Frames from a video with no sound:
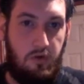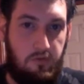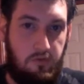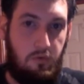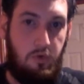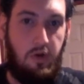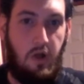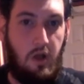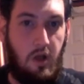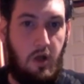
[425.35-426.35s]
It's
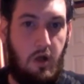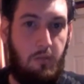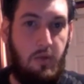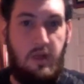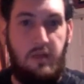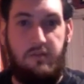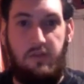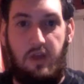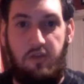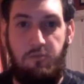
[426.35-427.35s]

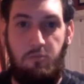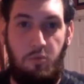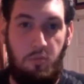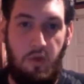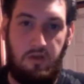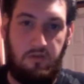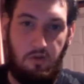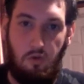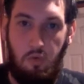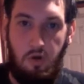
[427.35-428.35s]

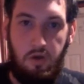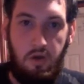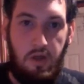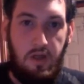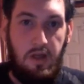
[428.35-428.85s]
twitter.com/mobilemike01.